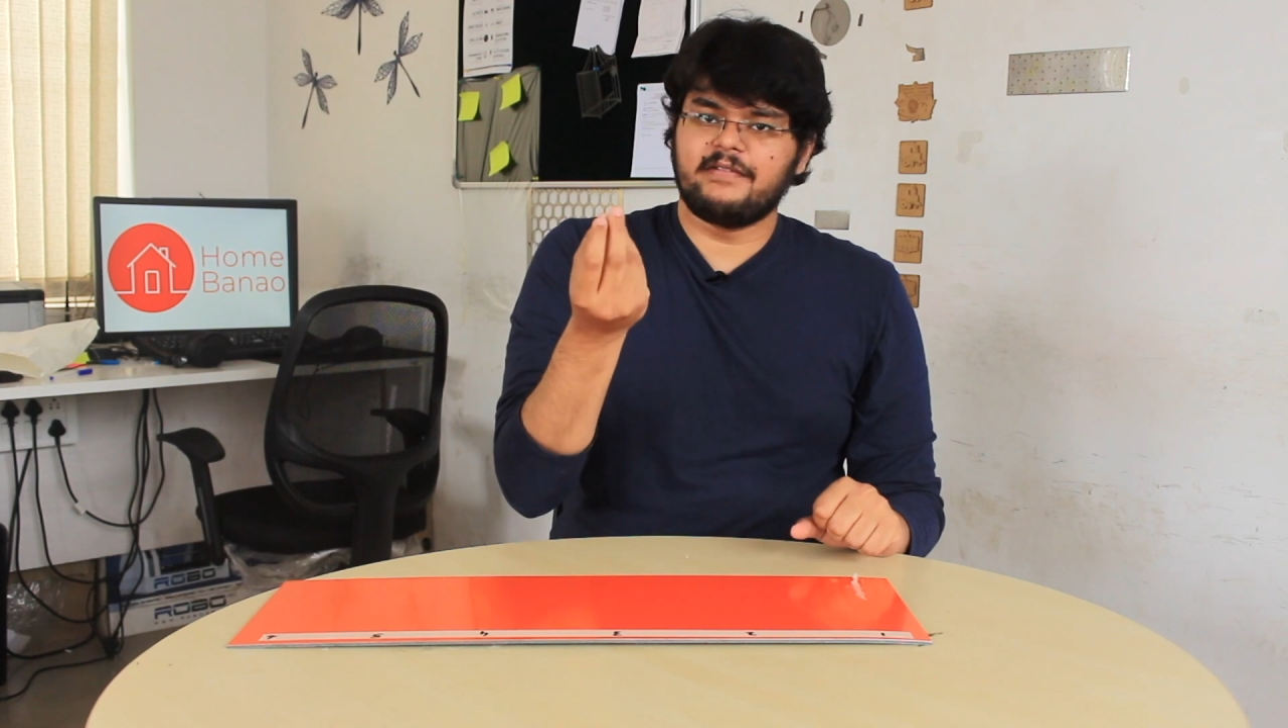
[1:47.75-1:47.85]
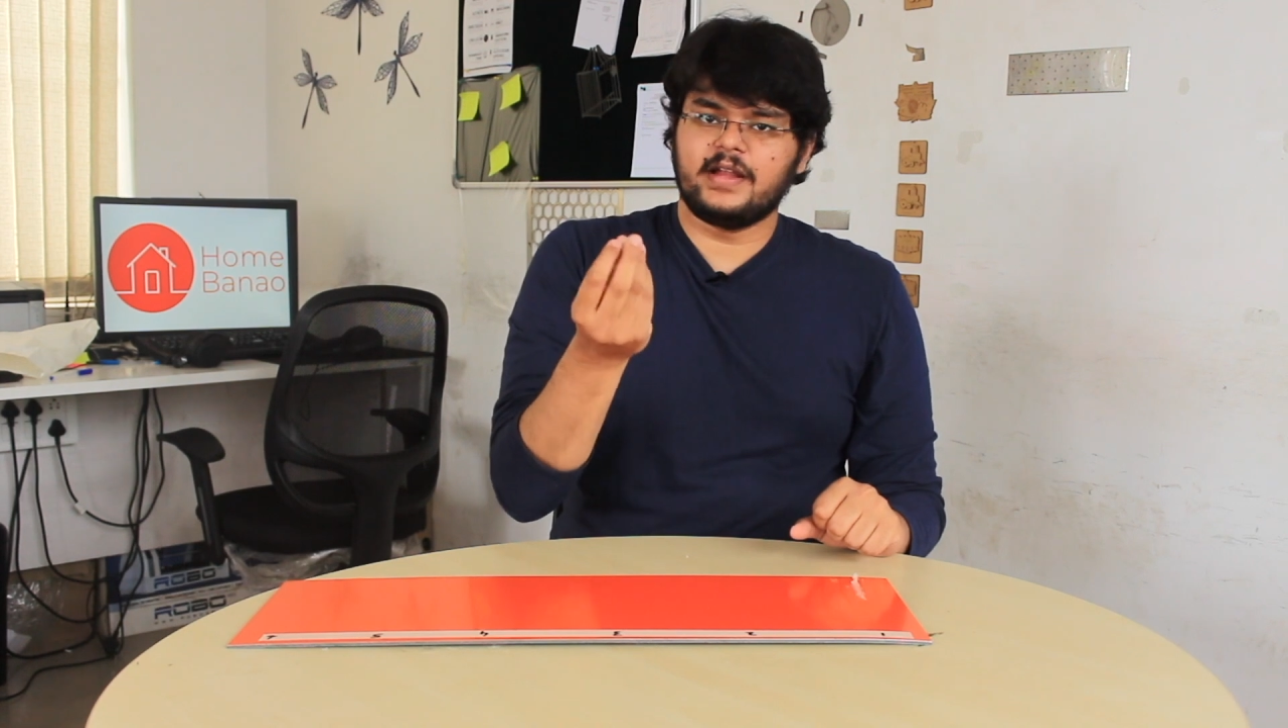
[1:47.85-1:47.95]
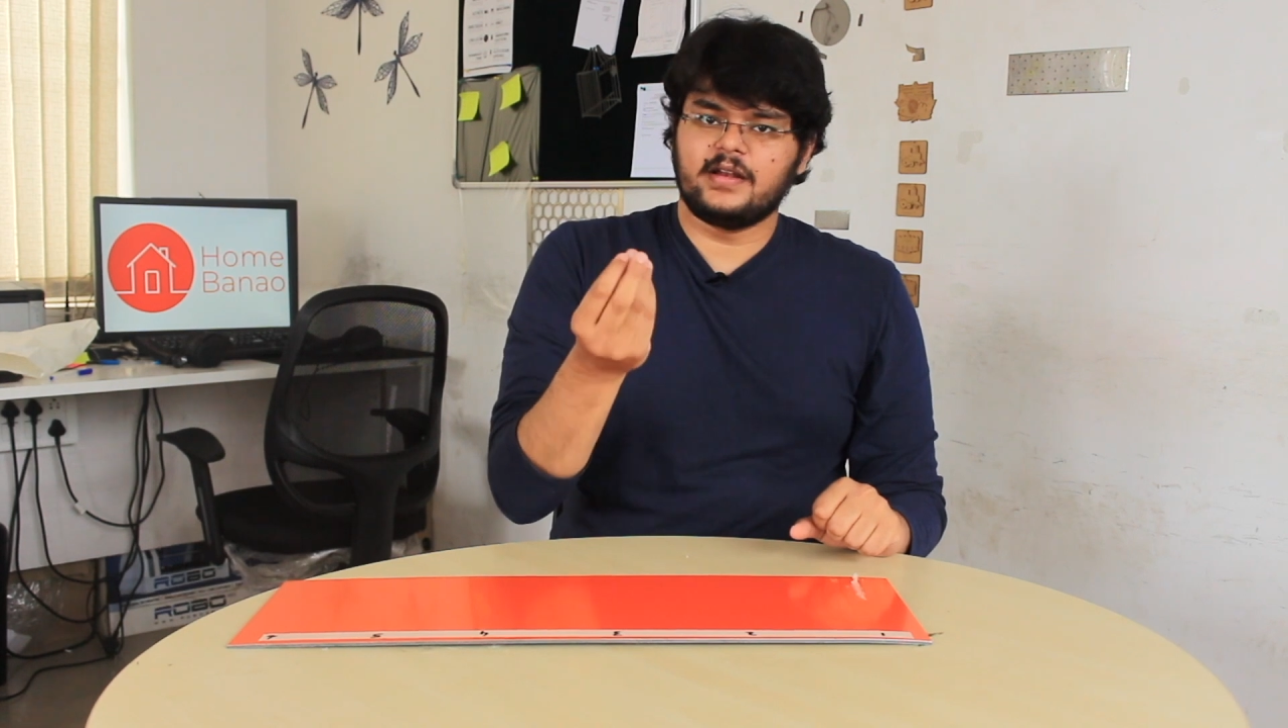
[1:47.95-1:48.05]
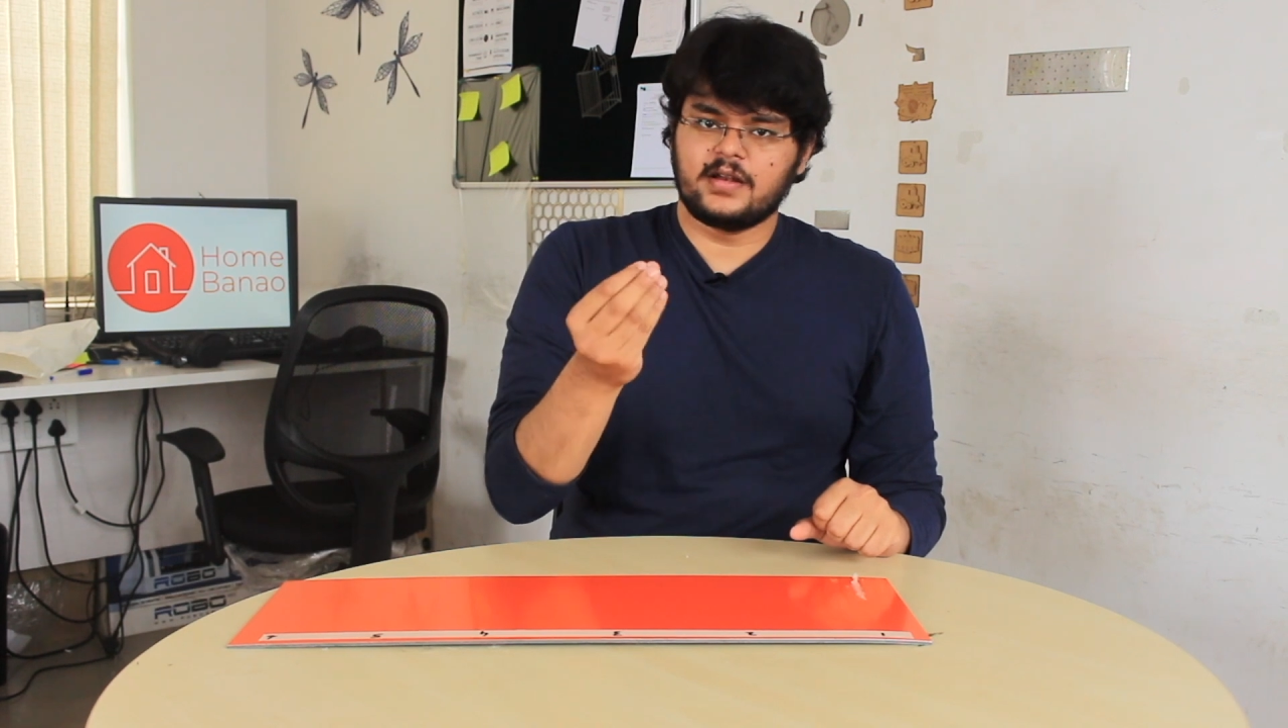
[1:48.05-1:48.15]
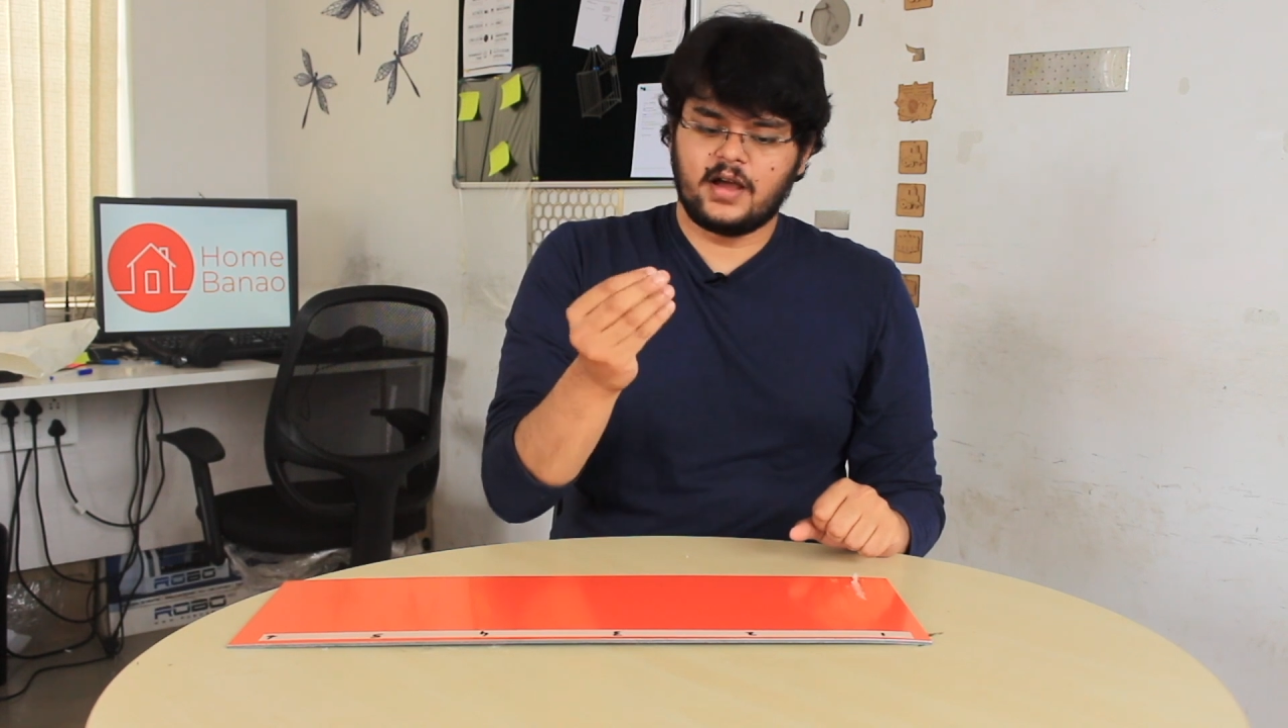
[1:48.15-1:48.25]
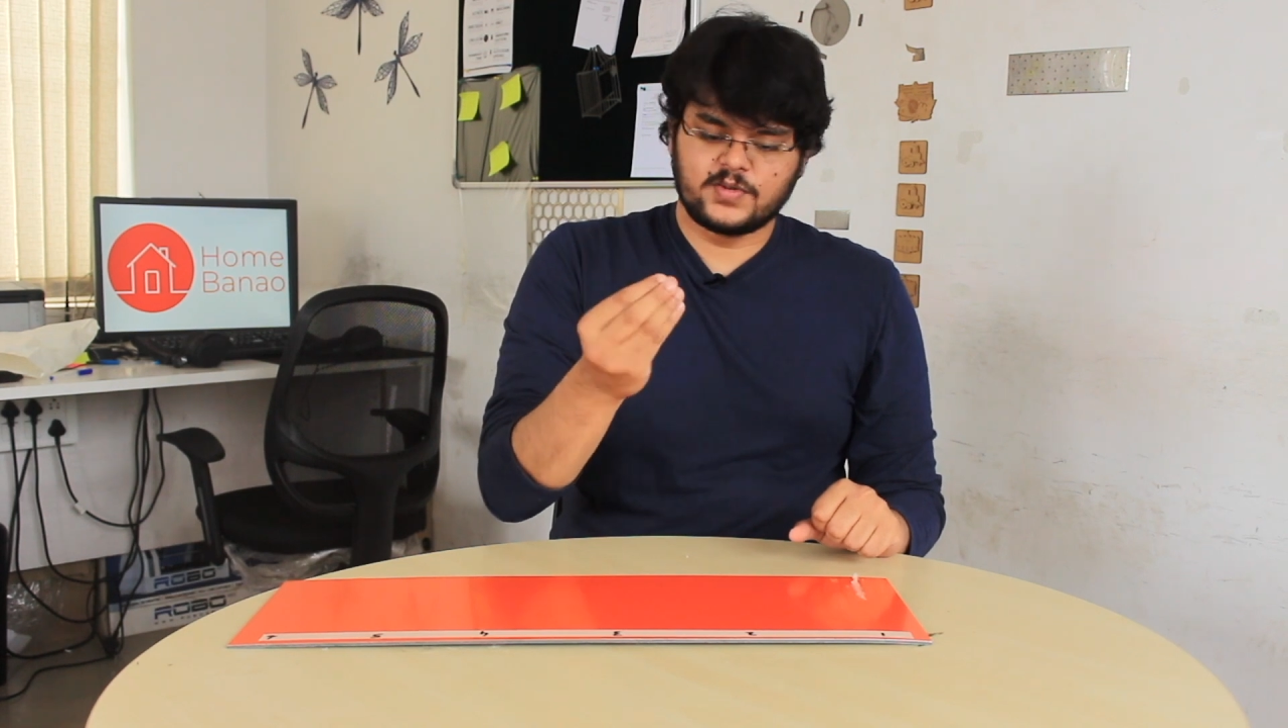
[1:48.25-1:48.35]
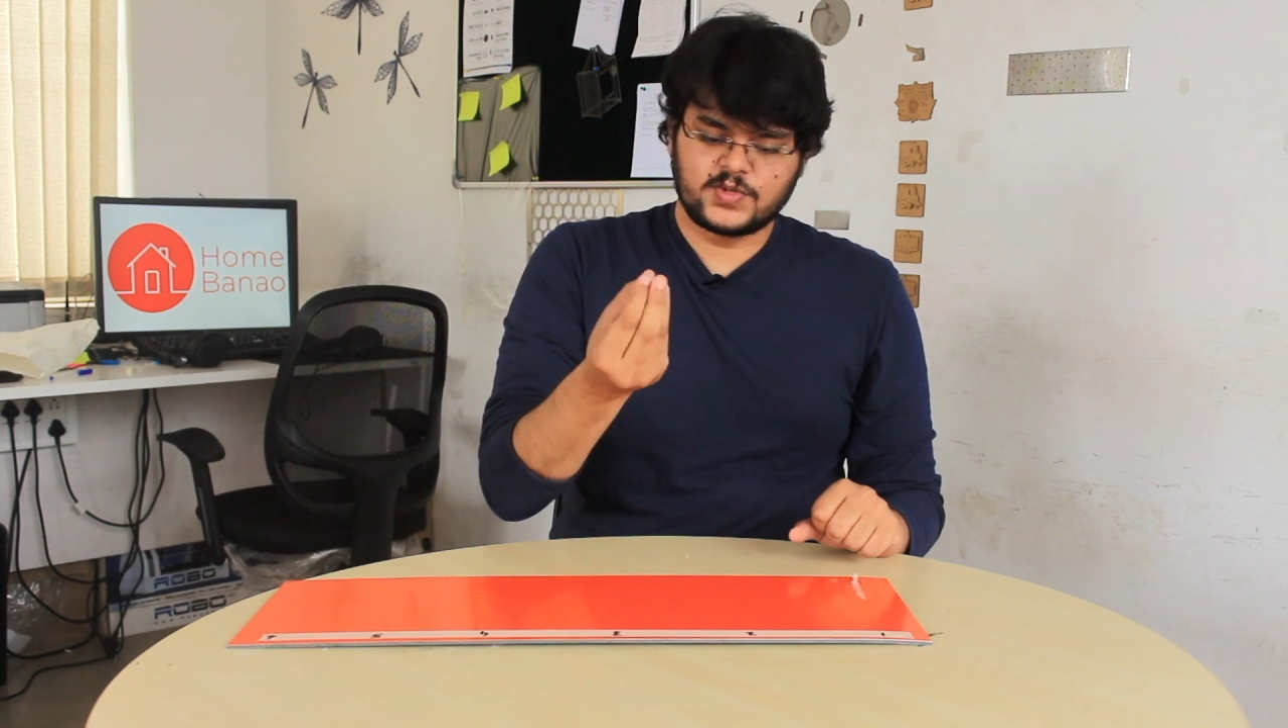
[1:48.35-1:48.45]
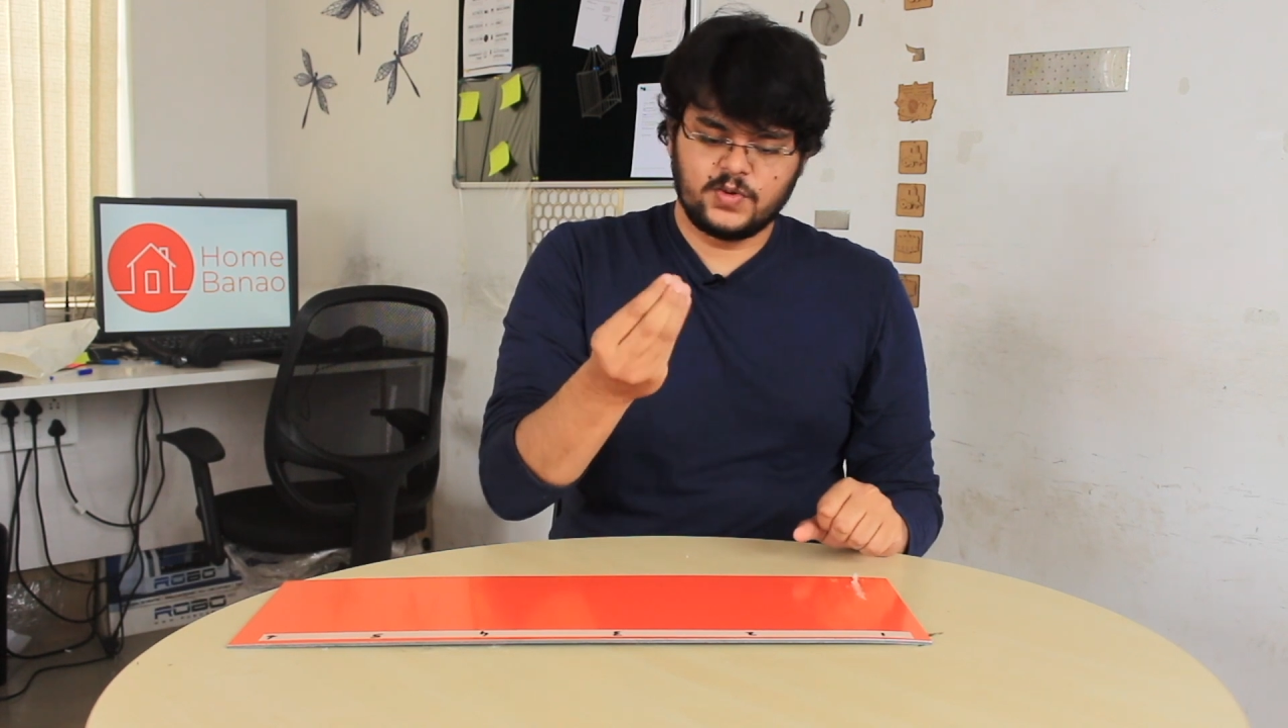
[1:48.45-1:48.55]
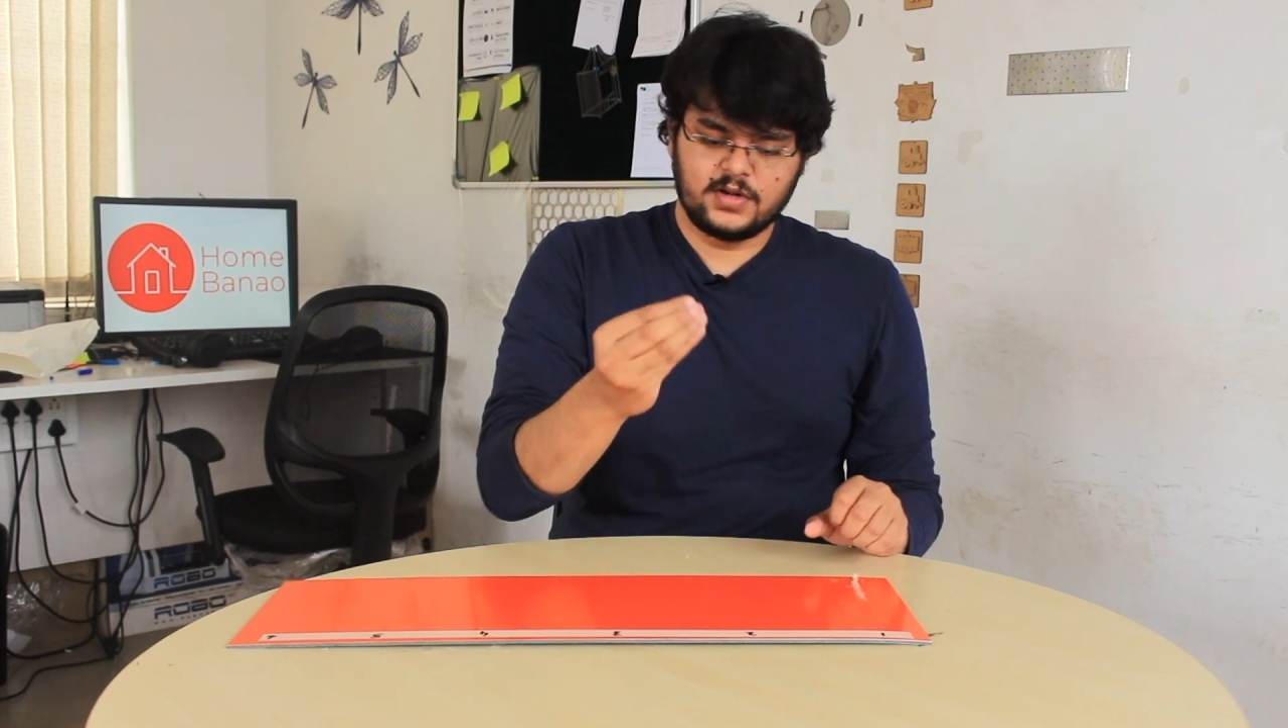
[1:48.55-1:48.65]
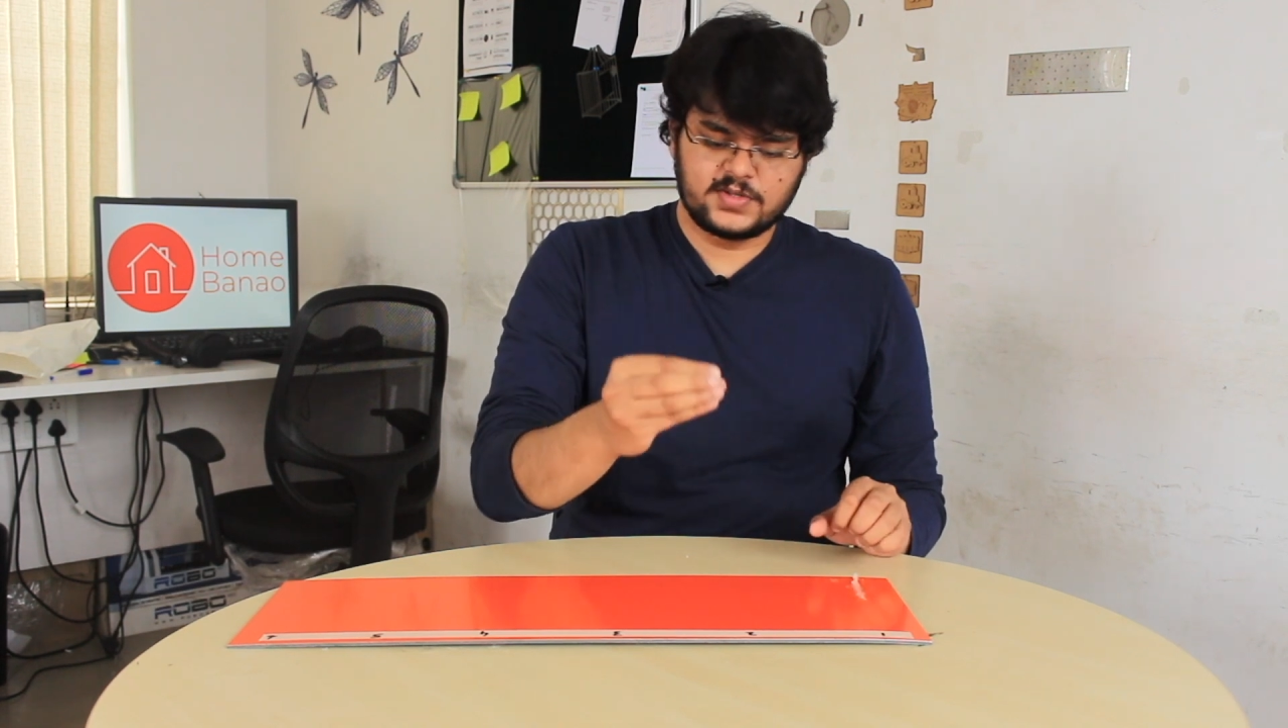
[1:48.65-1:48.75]
every Indian
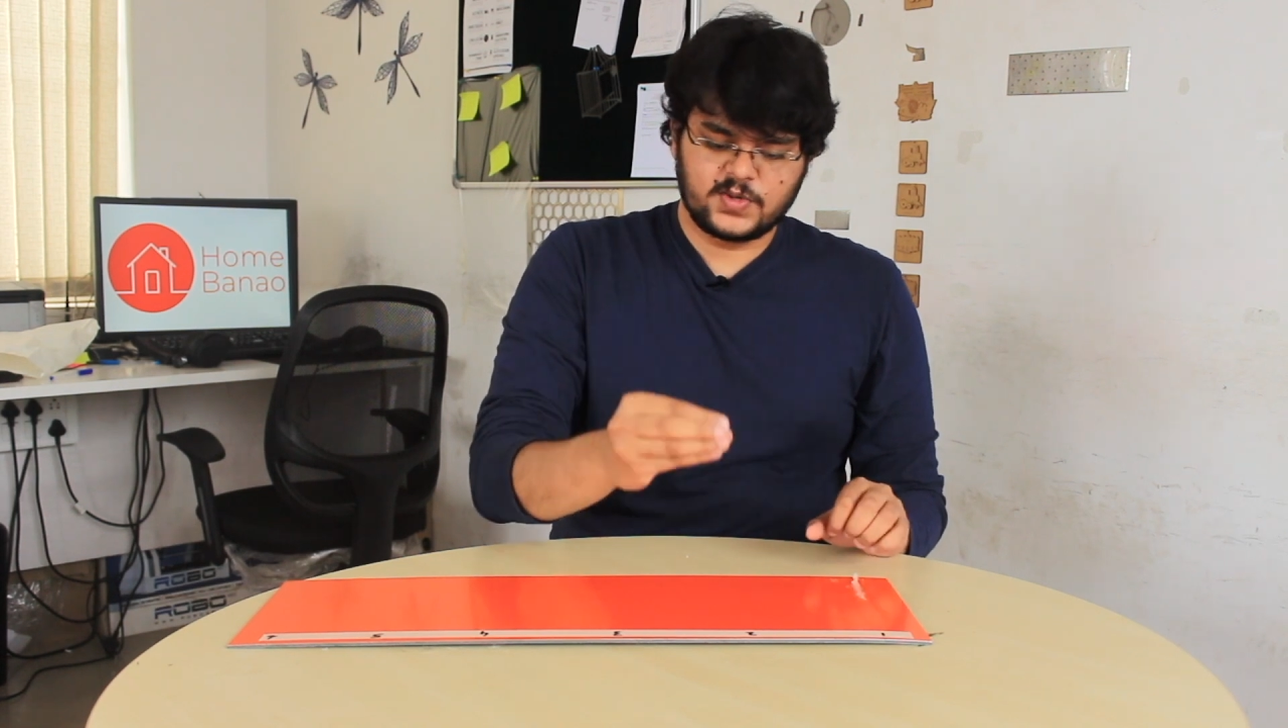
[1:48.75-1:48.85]
household.